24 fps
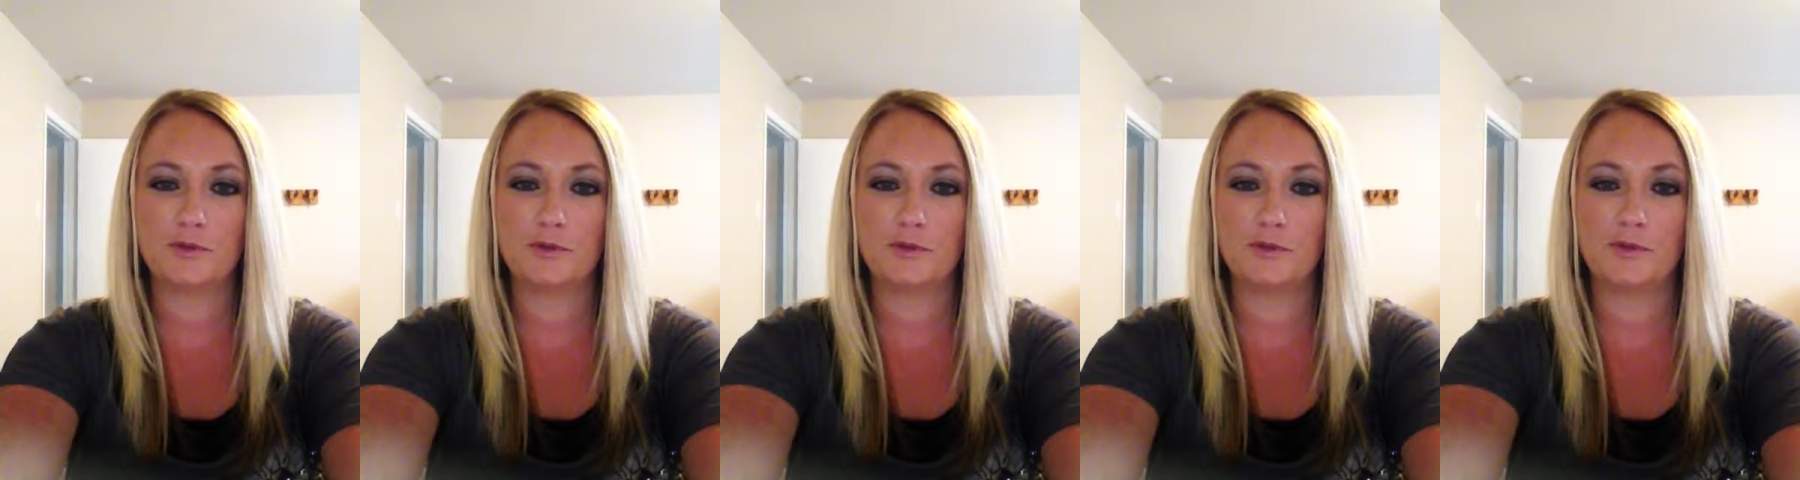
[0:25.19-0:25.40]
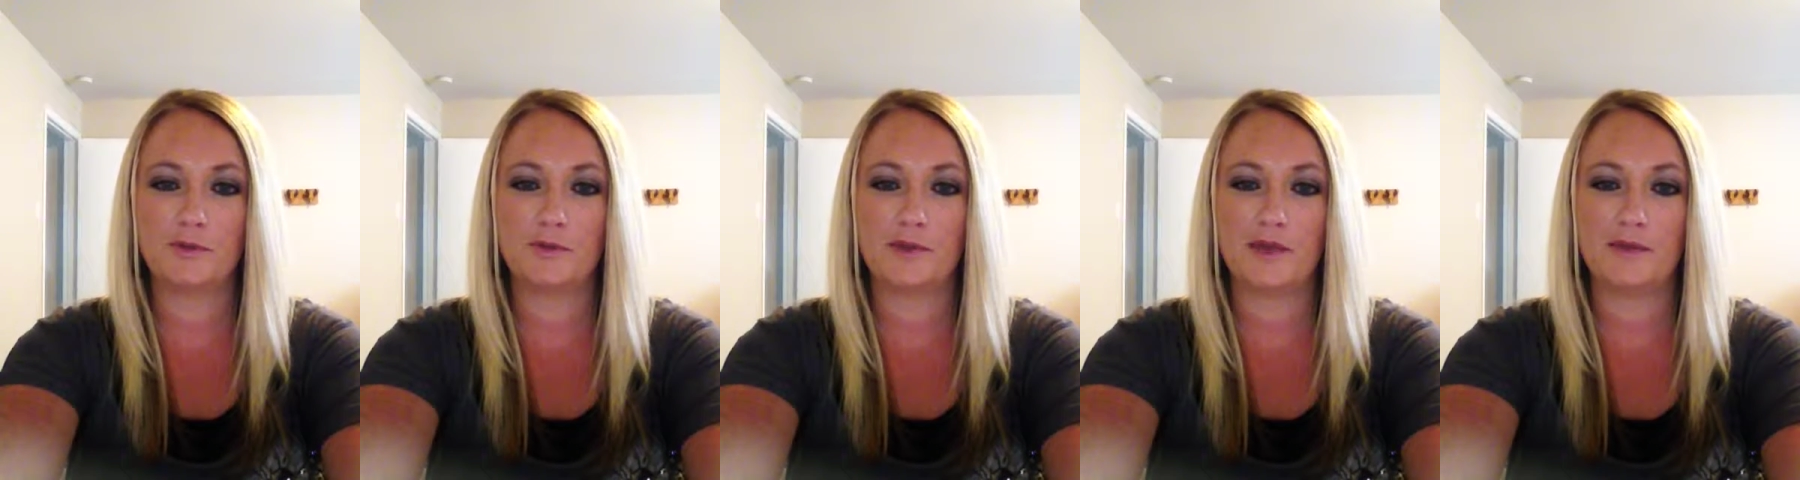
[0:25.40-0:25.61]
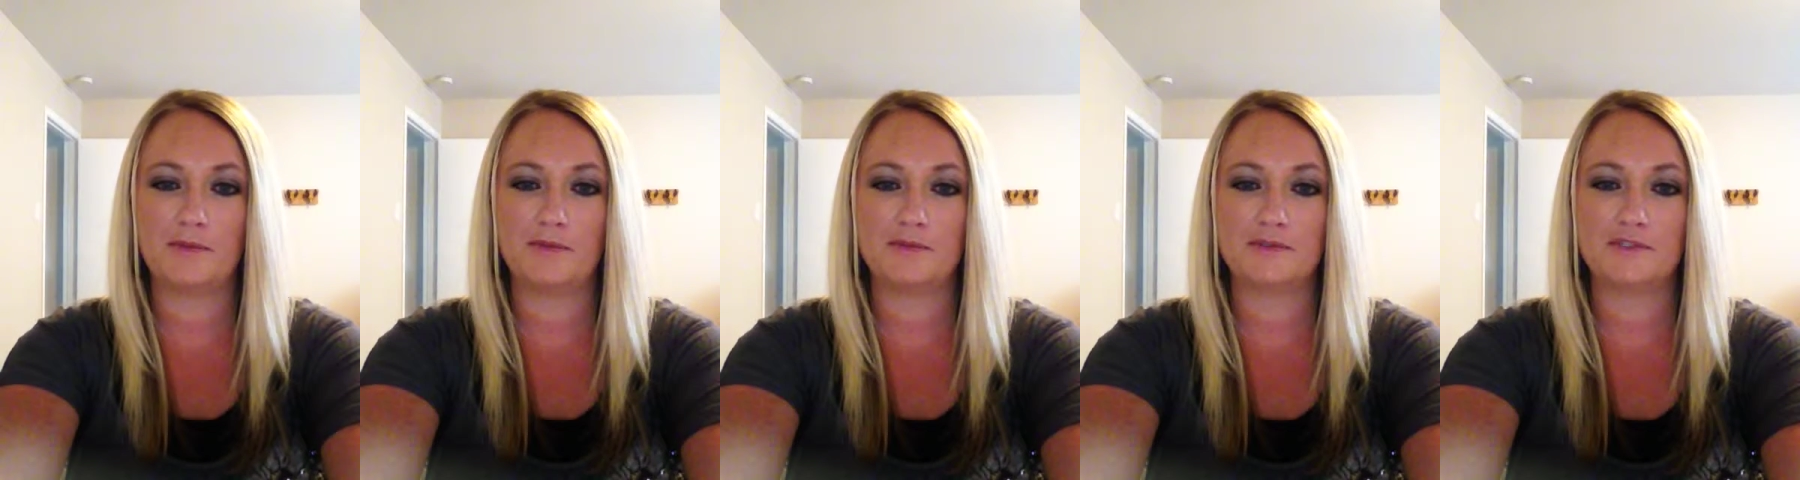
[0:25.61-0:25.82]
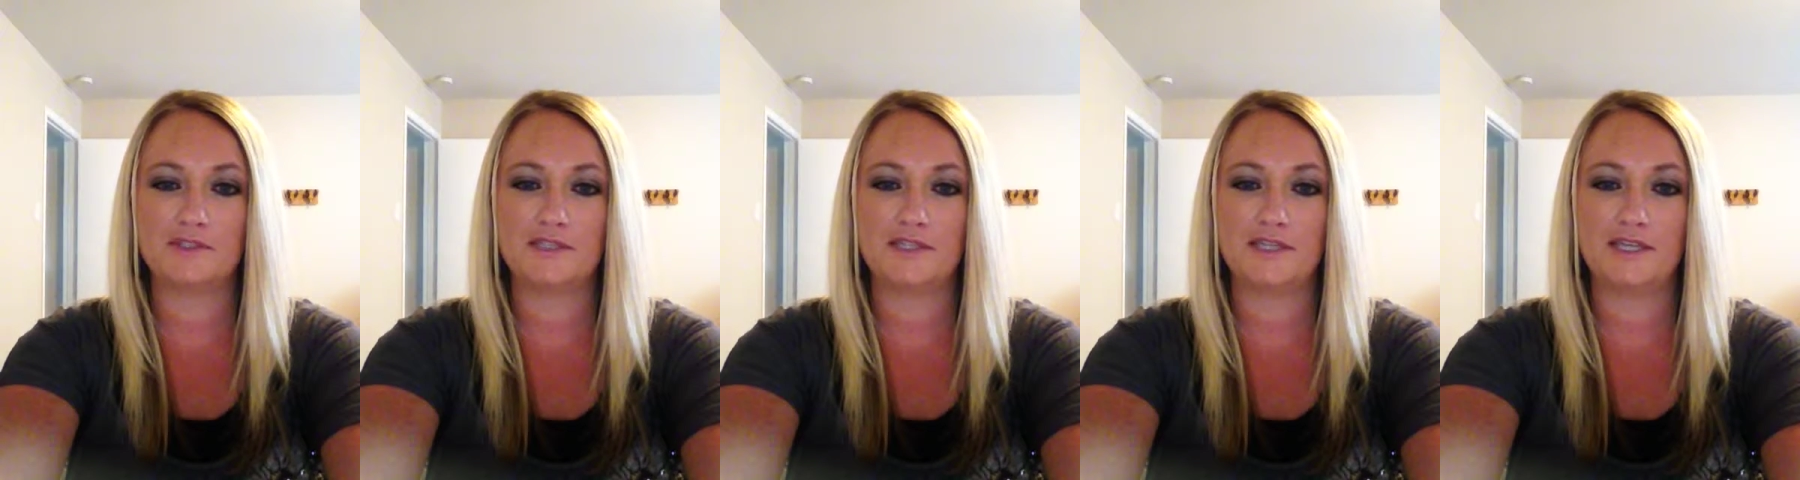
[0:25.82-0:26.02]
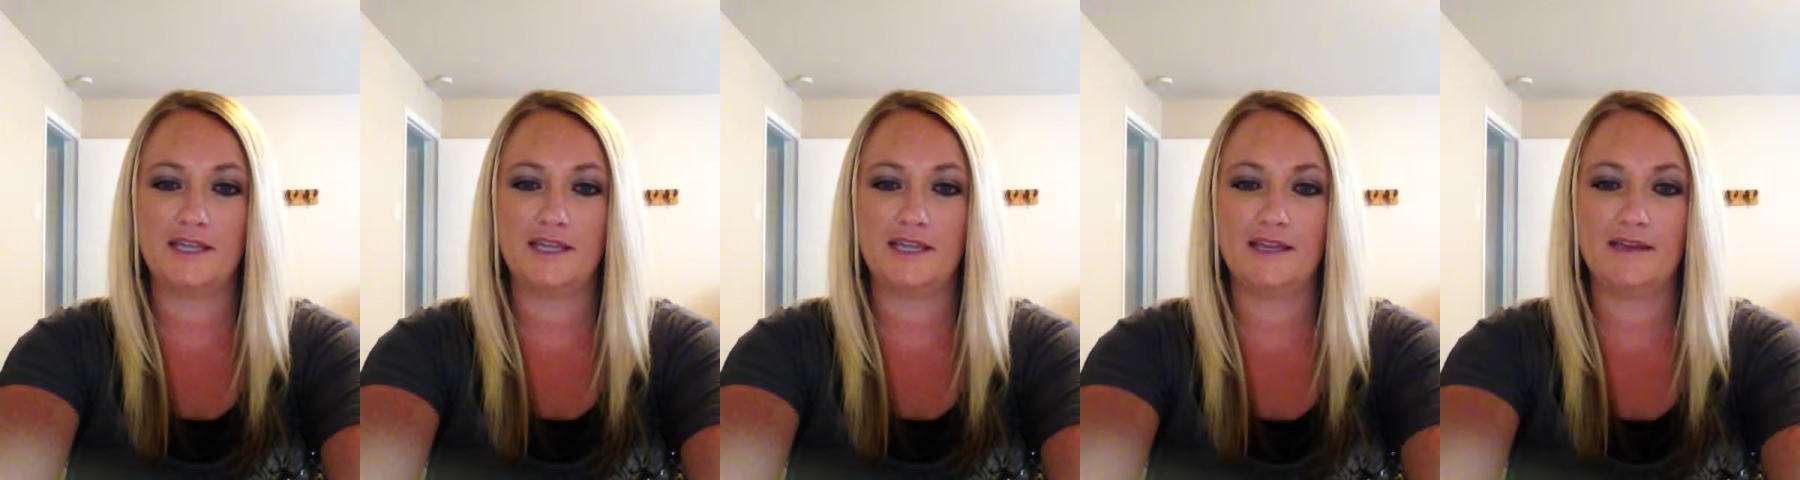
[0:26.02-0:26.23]
we would be able
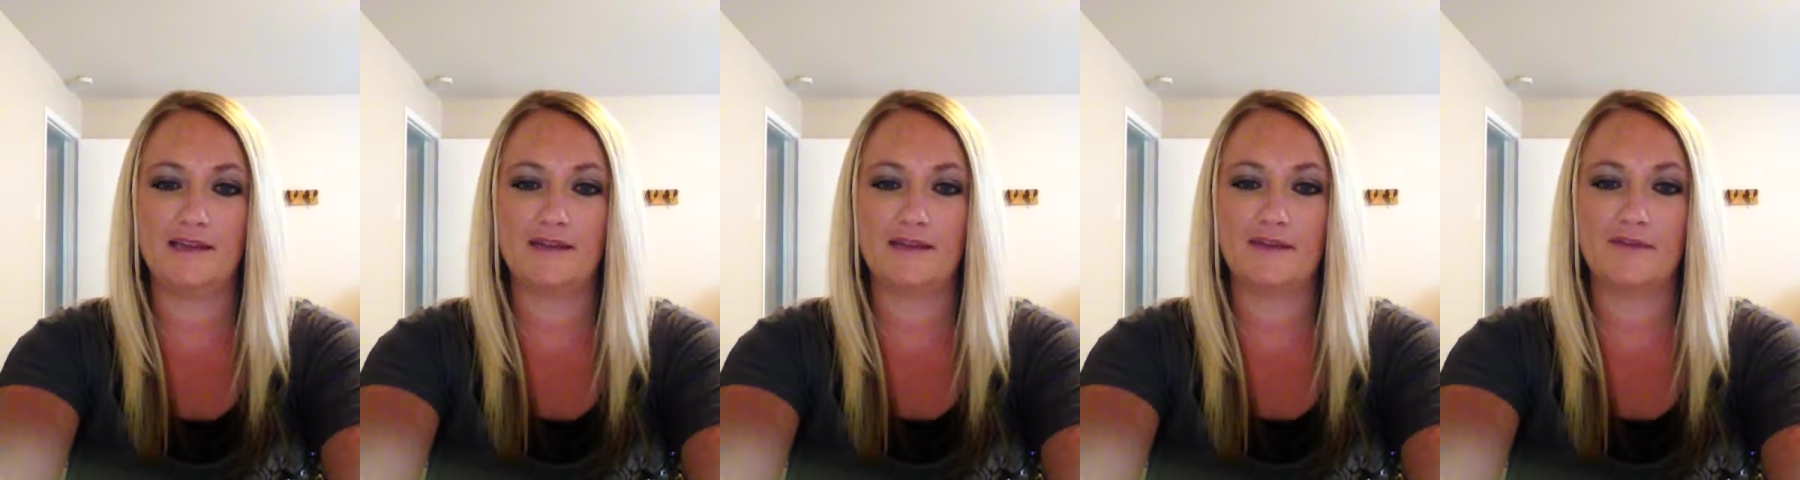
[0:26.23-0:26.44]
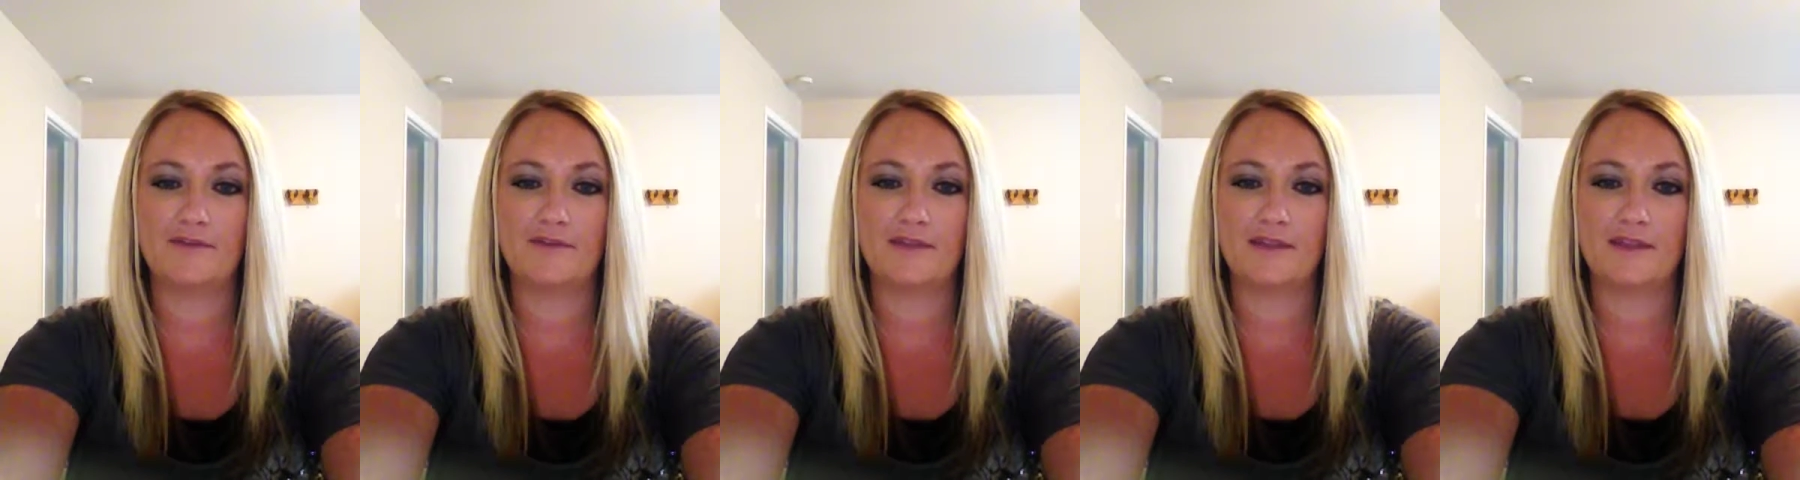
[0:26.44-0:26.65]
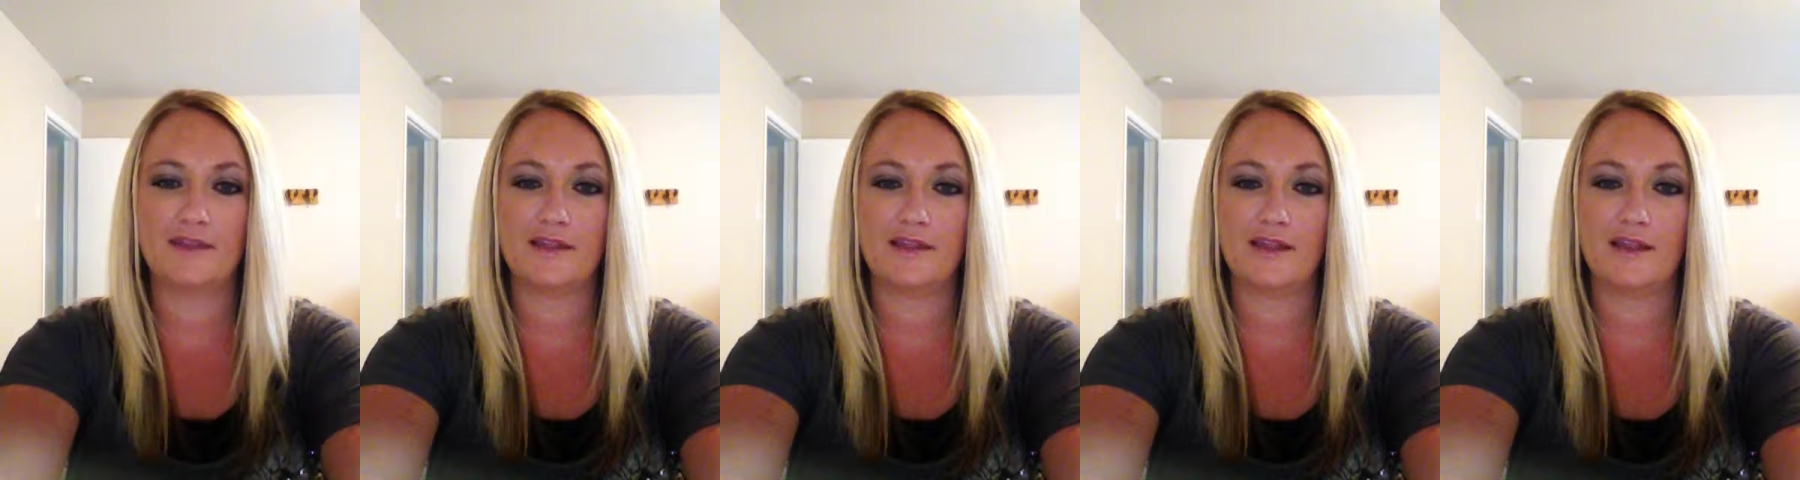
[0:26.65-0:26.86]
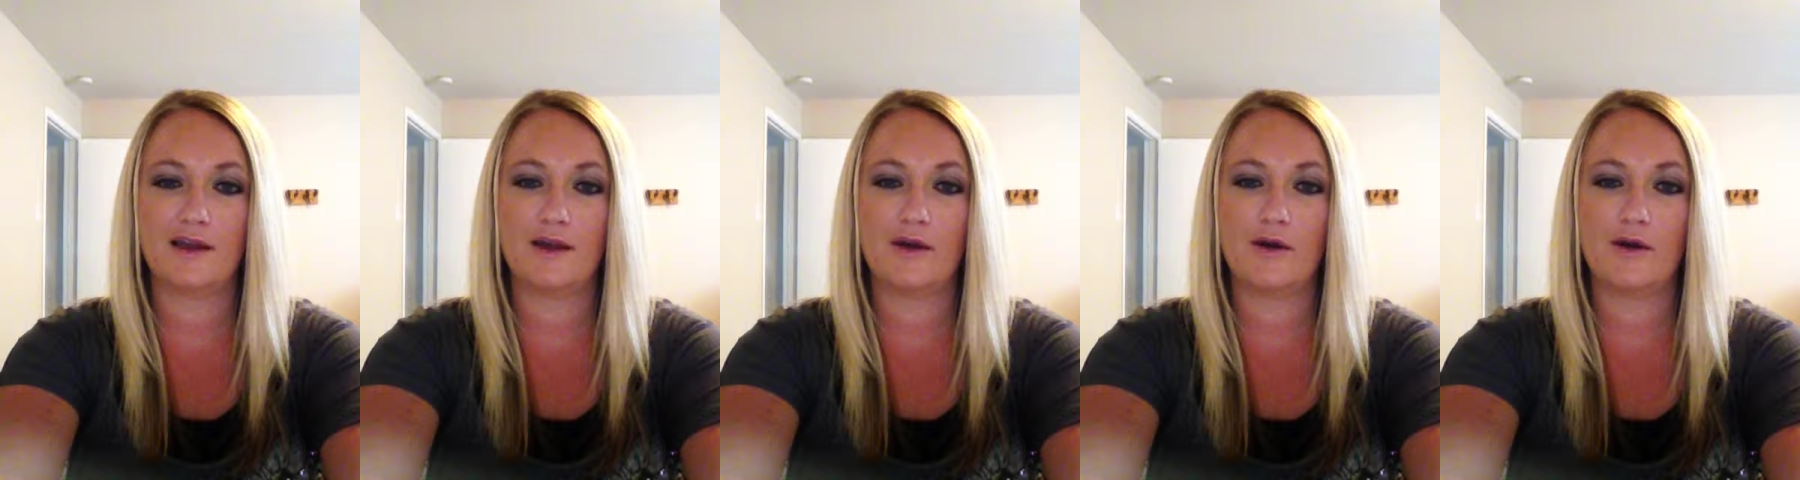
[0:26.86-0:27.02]
to eat everything